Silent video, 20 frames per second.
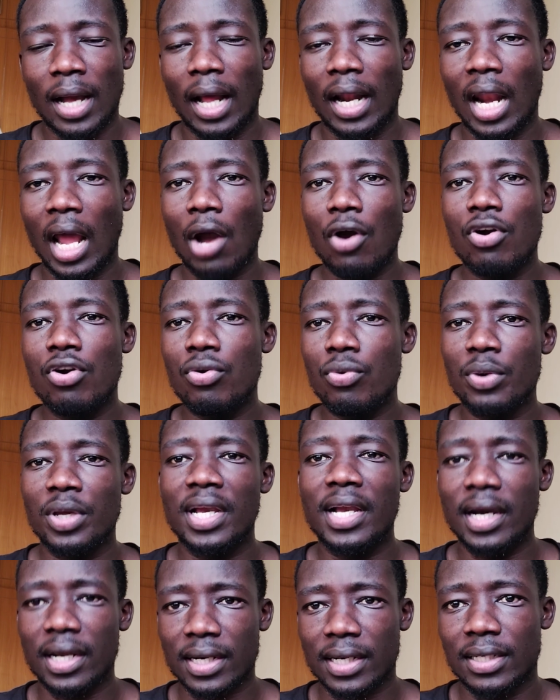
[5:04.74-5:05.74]
and how do we
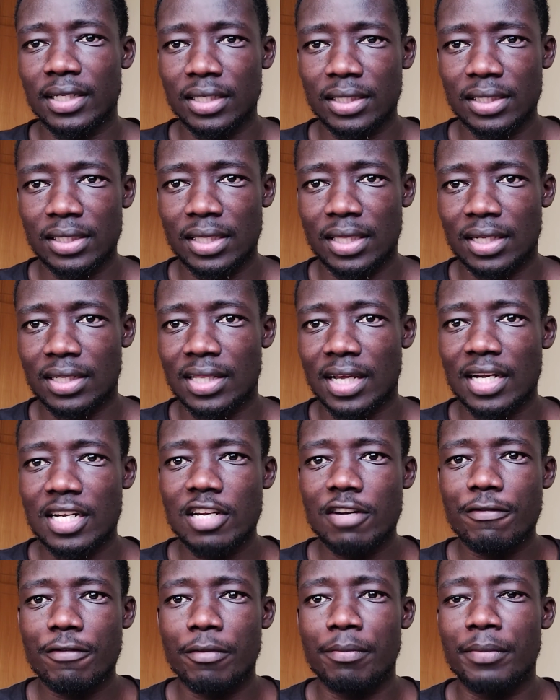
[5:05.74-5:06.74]
guarantee that that
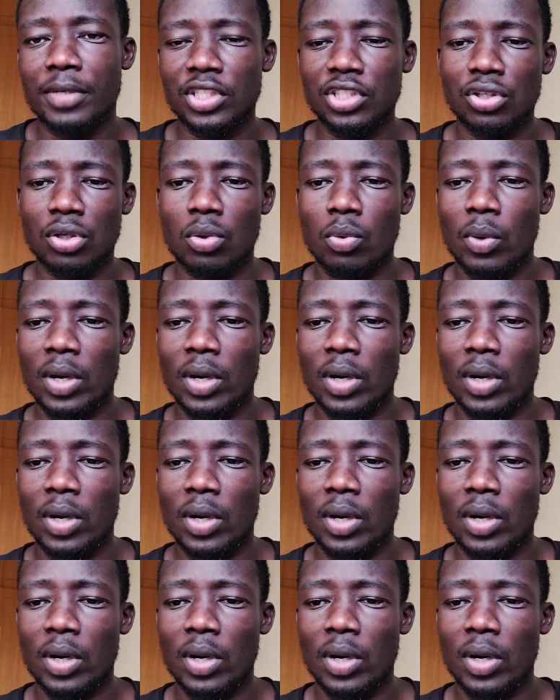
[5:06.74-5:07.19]
information,